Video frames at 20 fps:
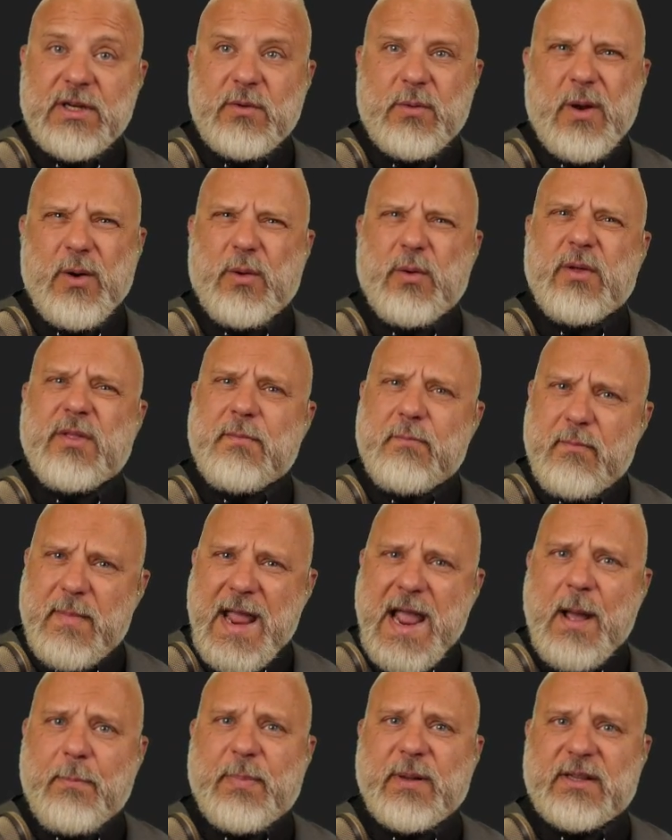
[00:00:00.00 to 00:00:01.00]
We were with
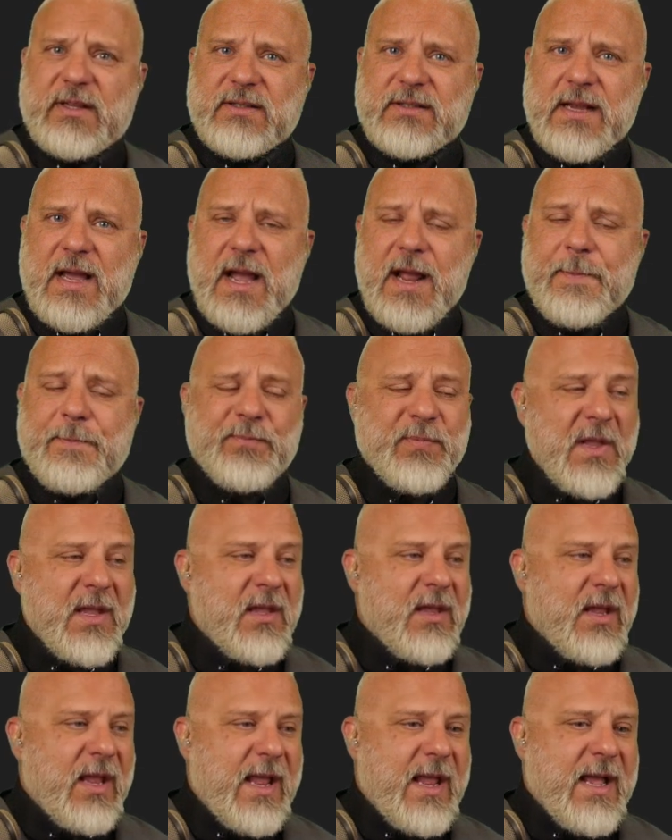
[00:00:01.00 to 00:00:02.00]
MAP at the time,
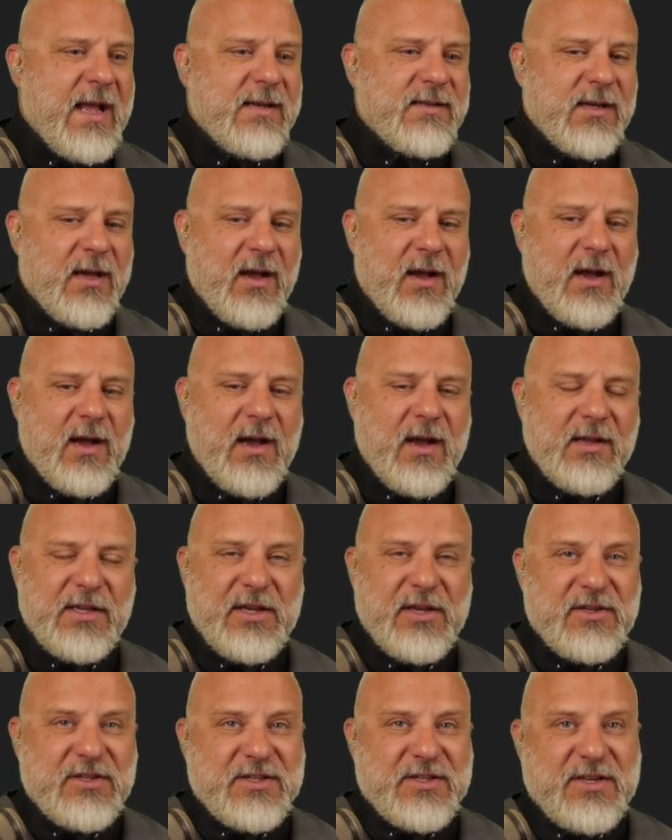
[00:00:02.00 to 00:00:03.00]
and
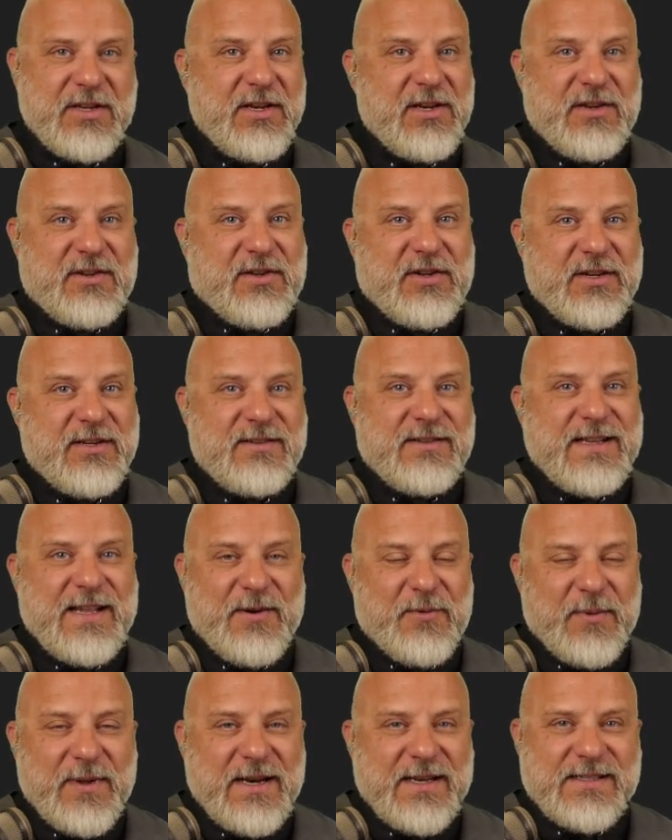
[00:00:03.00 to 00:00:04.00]
you couldn't get
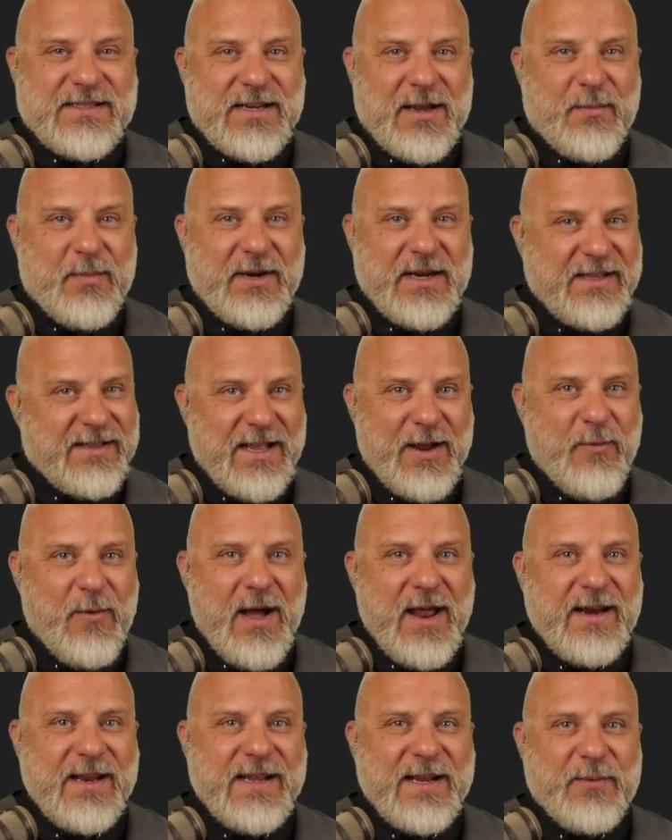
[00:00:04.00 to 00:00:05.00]
rid of somebody, and they
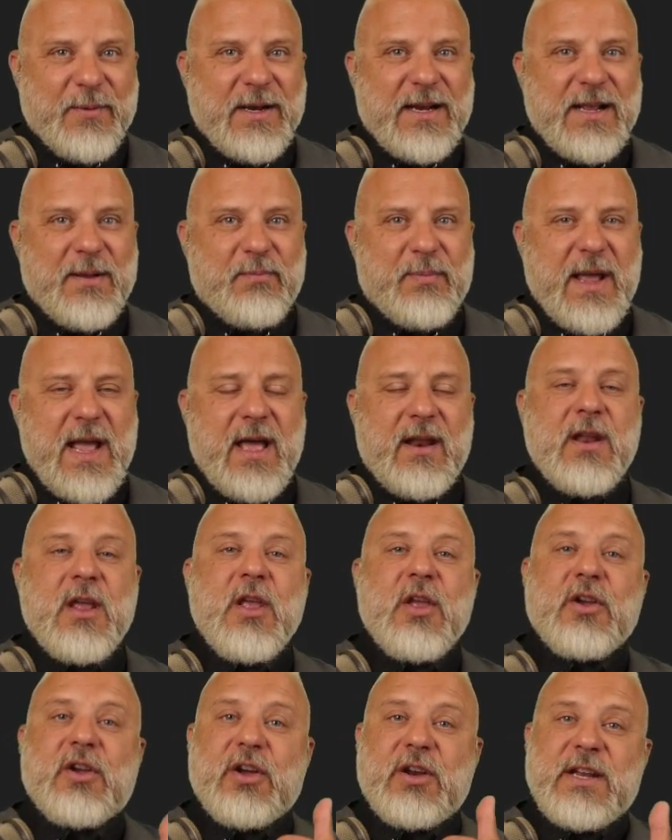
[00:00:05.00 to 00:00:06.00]
wanted to get rid of him bad.
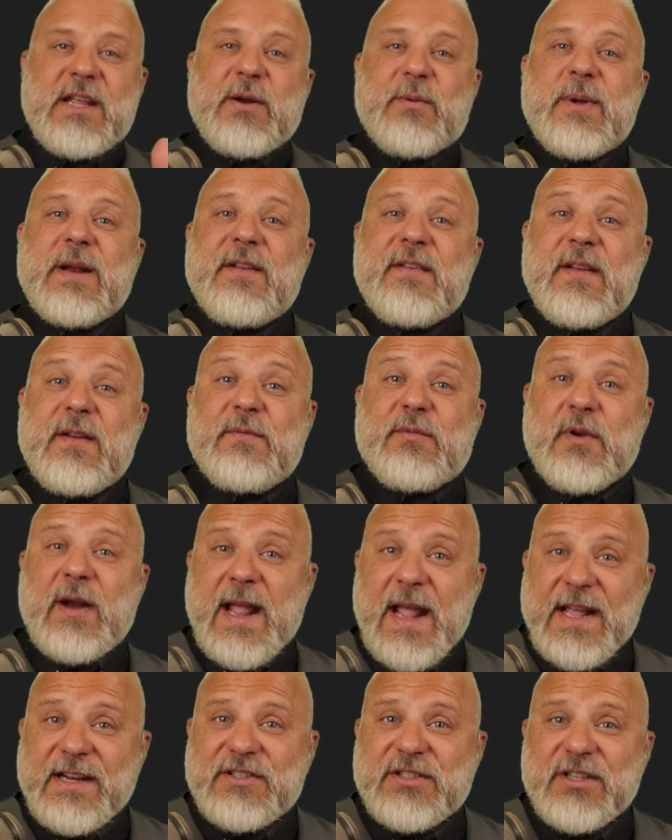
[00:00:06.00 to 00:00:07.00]
Couldn't get rid of him for
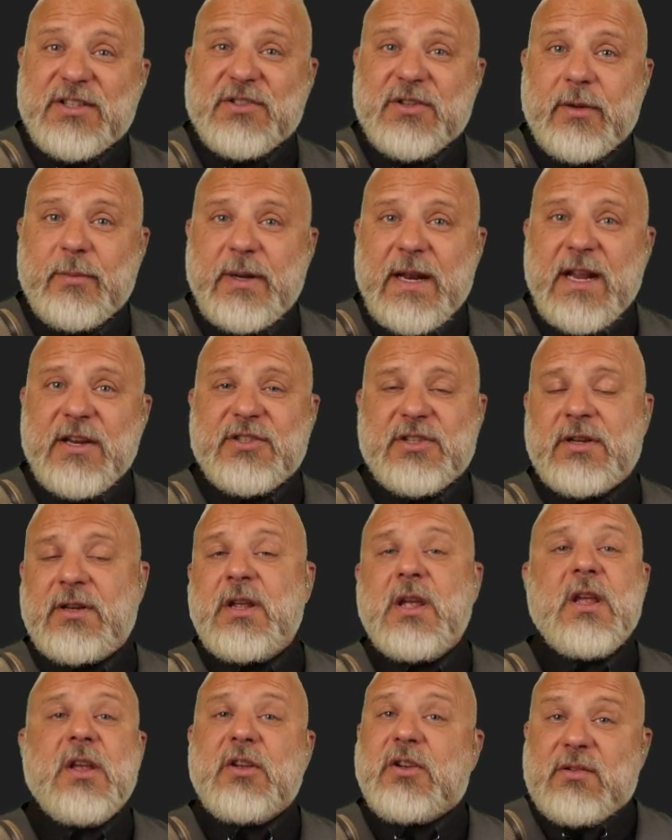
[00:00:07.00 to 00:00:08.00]
age discrimination.
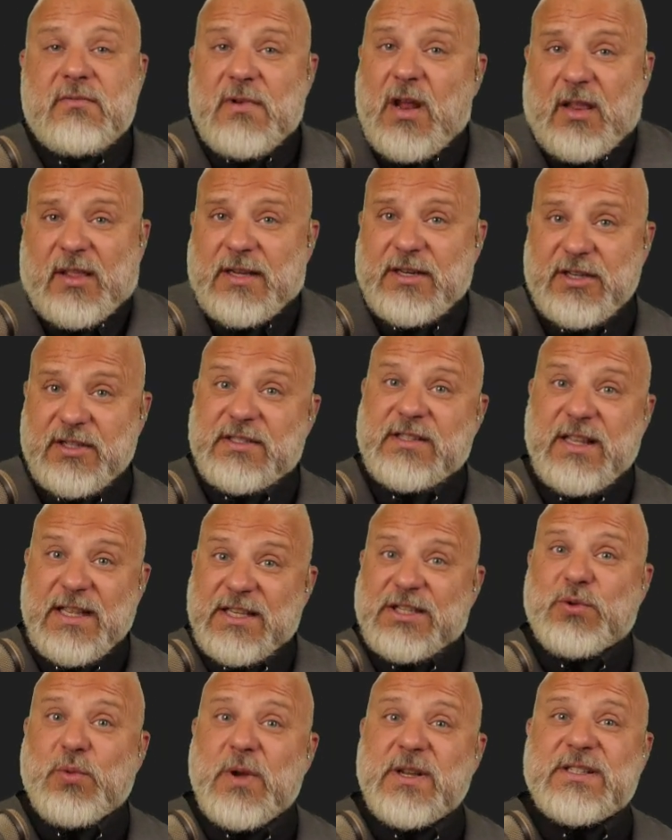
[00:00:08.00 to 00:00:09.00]
Nothing. Just
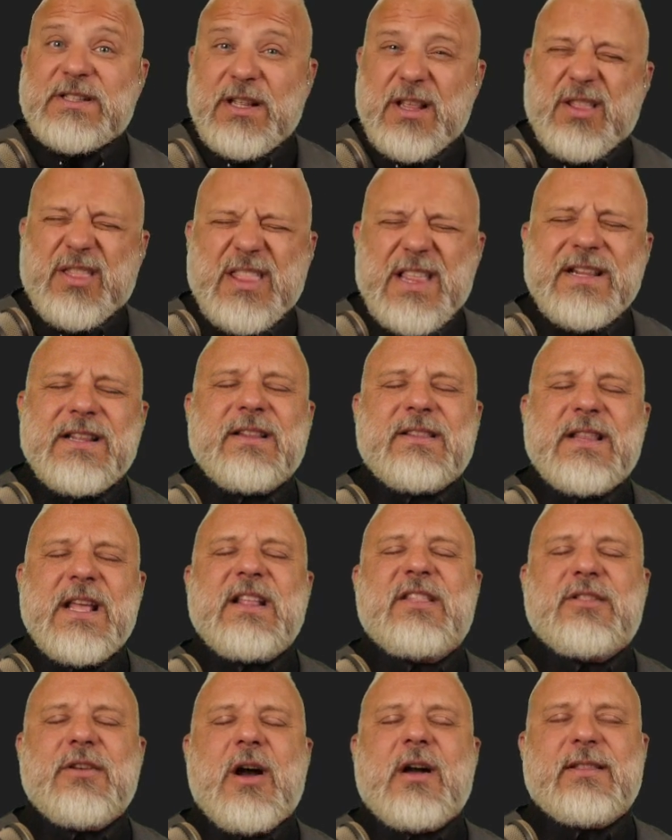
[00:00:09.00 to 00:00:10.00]
this was the thing that they
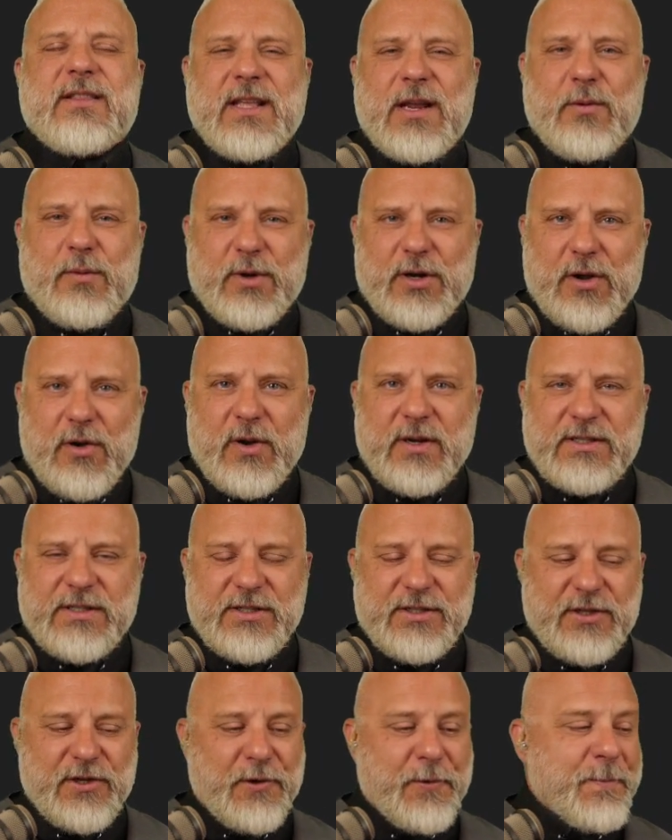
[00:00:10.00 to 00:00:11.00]
thought they were going to
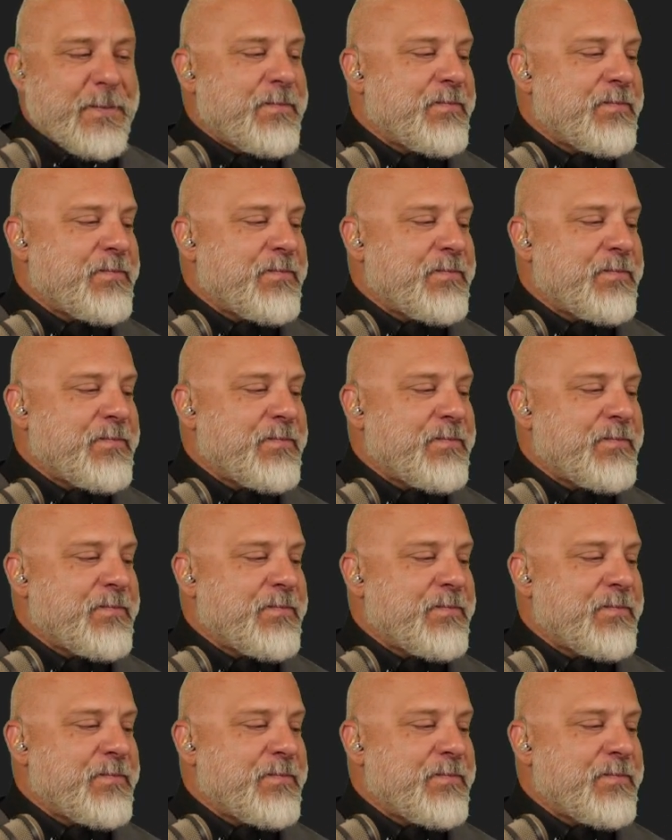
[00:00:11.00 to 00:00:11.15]
do.